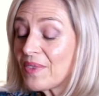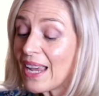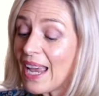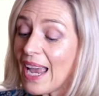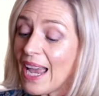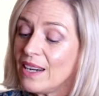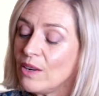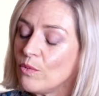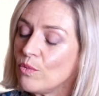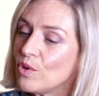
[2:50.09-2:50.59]

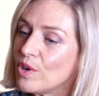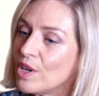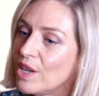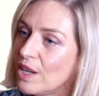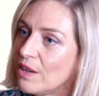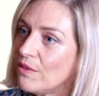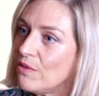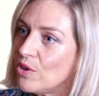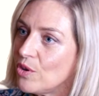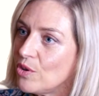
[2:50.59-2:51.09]
And it will
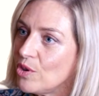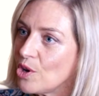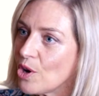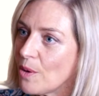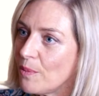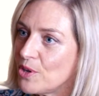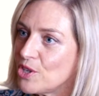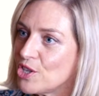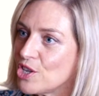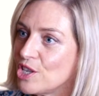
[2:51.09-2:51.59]
give you the
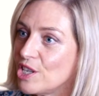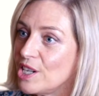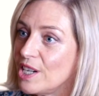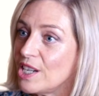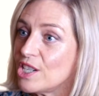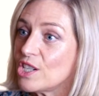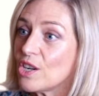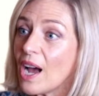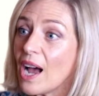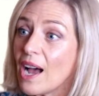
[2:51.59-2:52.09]
opportunity
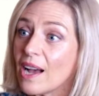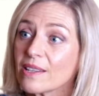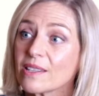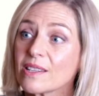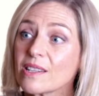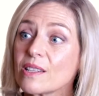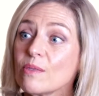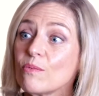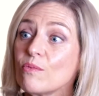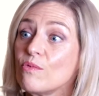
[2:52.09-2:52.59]
to
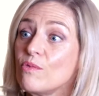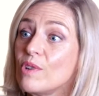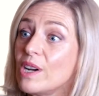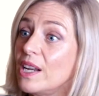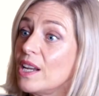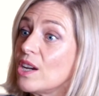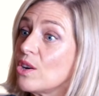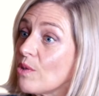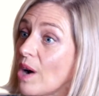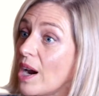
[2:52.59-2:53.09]
ask some
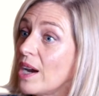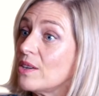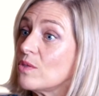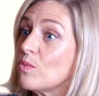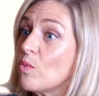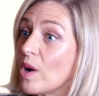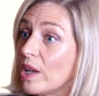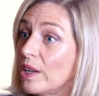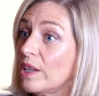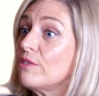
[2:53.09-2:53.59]
really great,
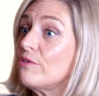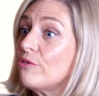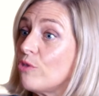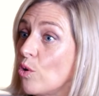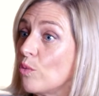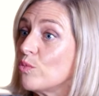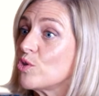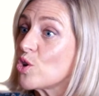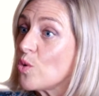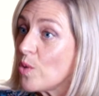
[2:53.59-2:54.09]

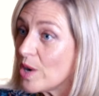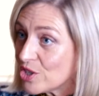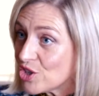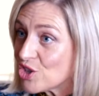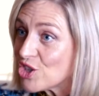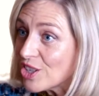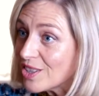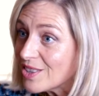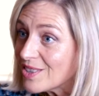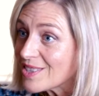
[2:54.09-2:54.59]
well-informed
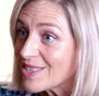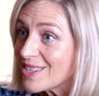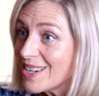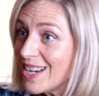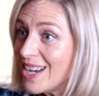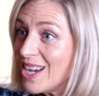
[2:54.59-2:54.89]
questions.